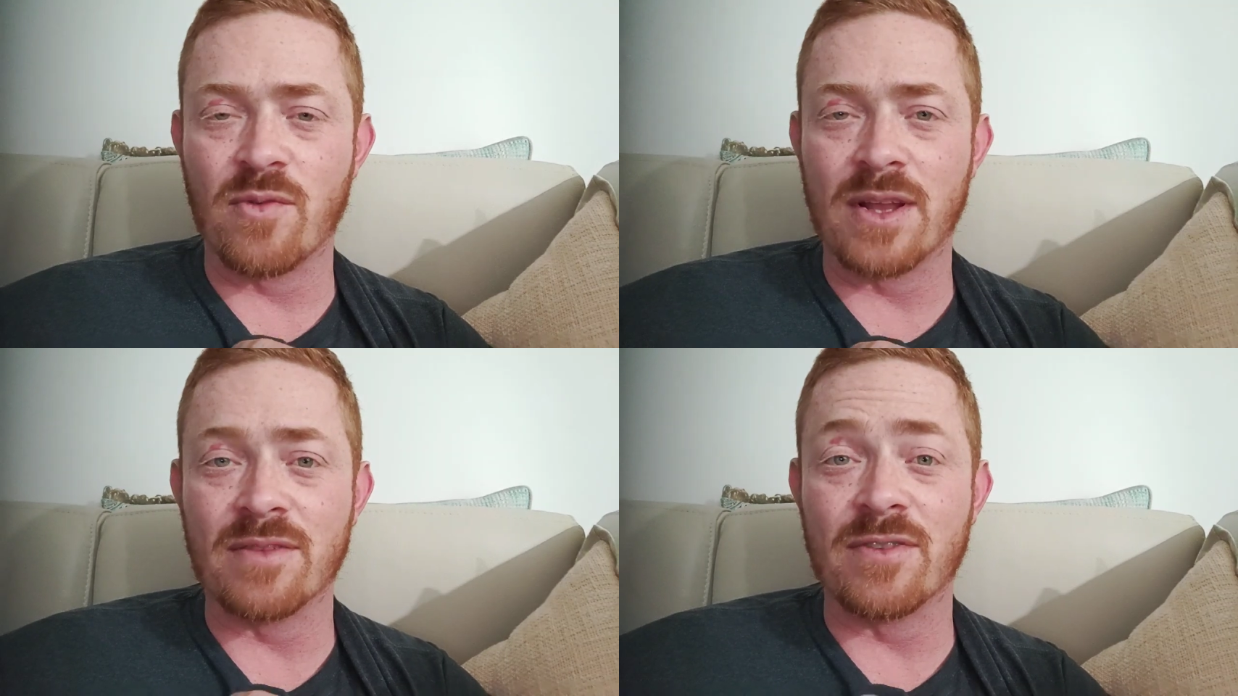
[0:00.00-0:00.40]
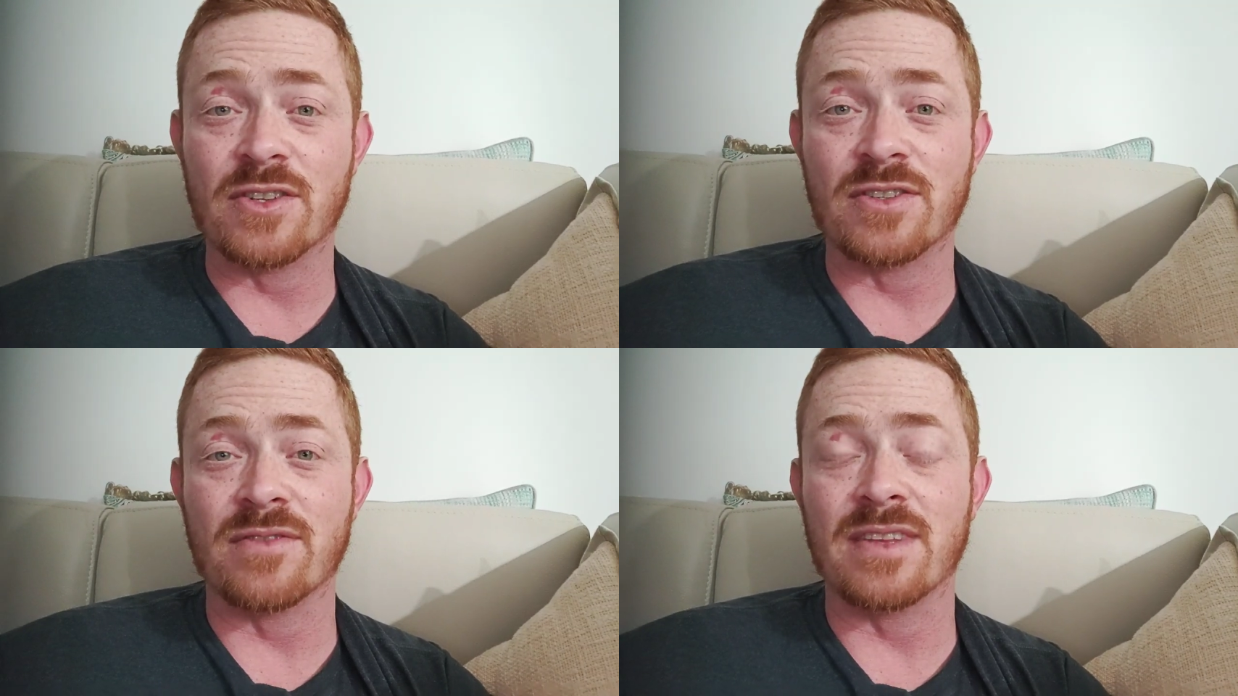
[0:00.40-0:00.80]
heavyweight
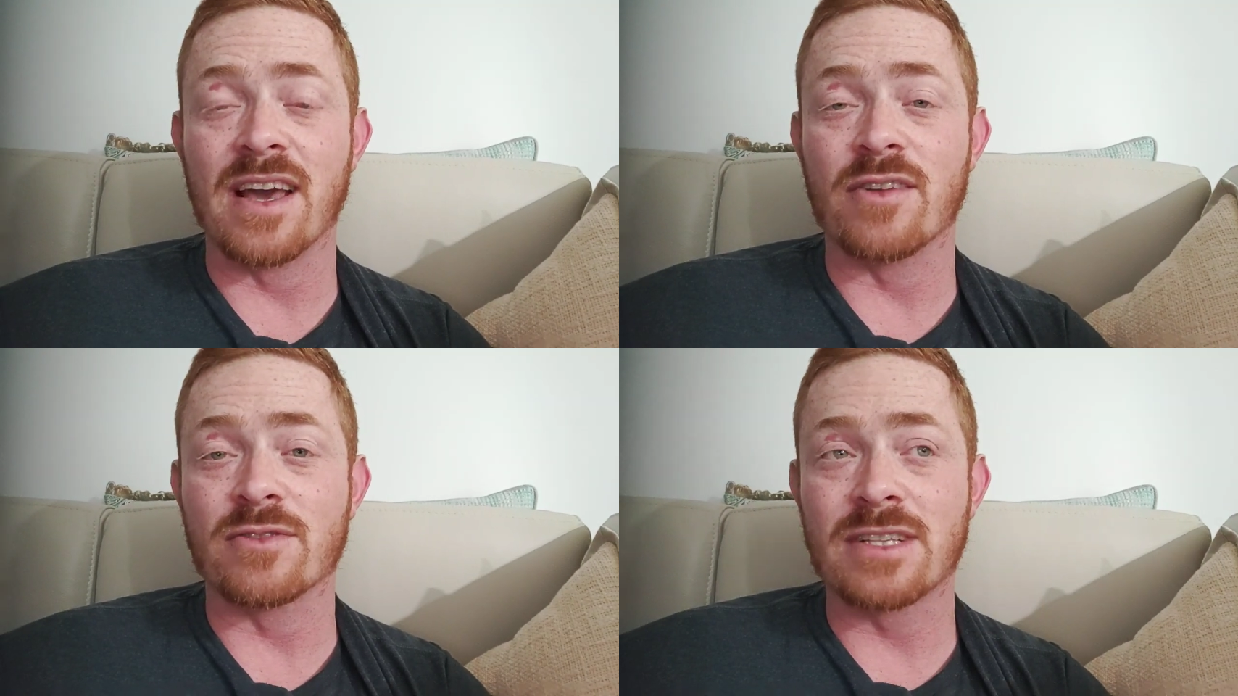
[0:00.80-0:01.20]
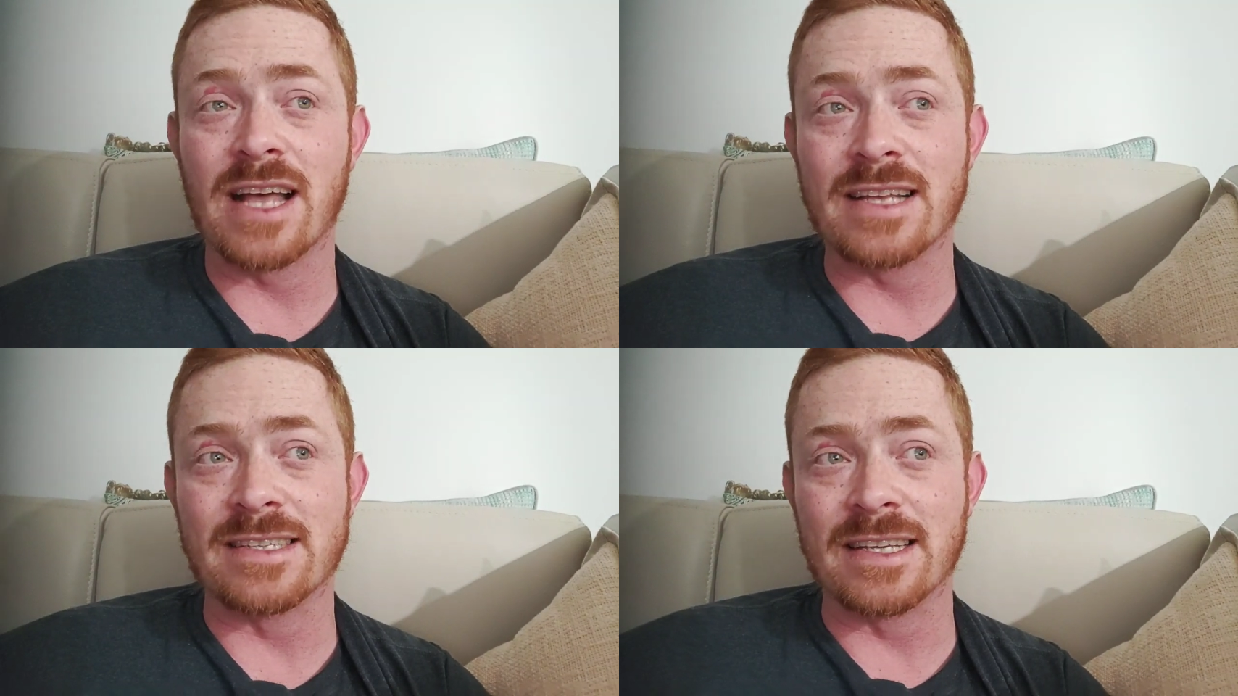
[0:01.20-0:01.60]
division of the Arnold's
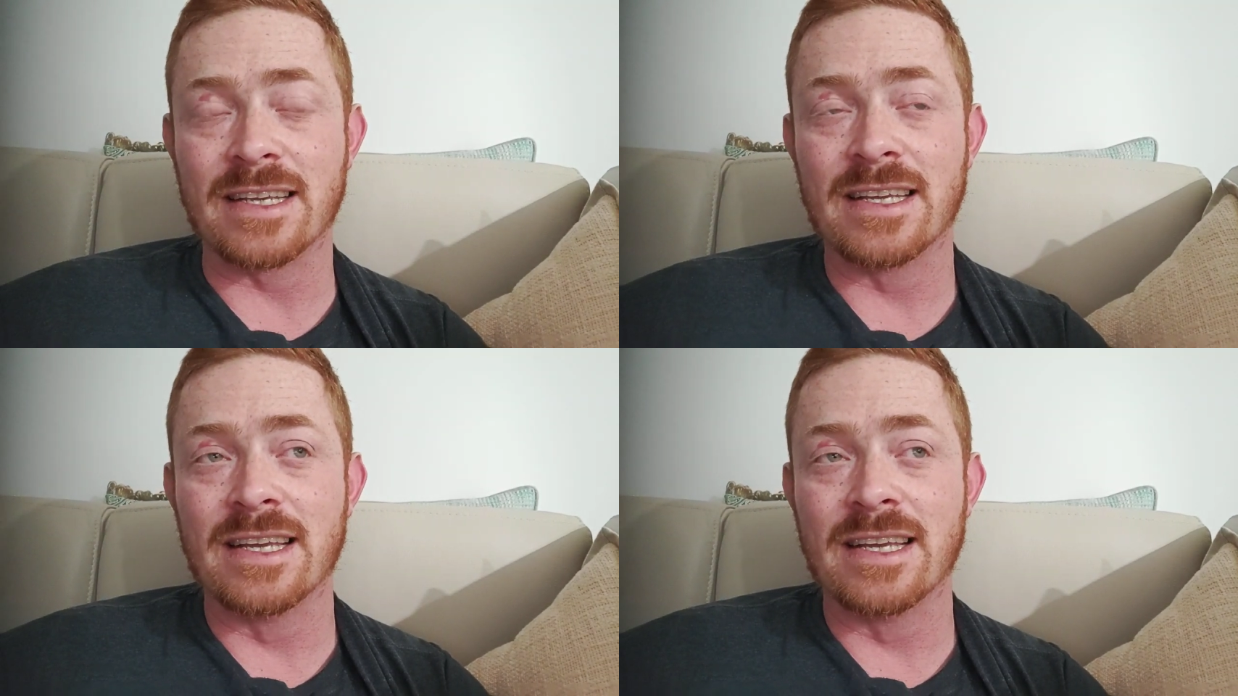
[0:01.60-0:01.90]
Classic.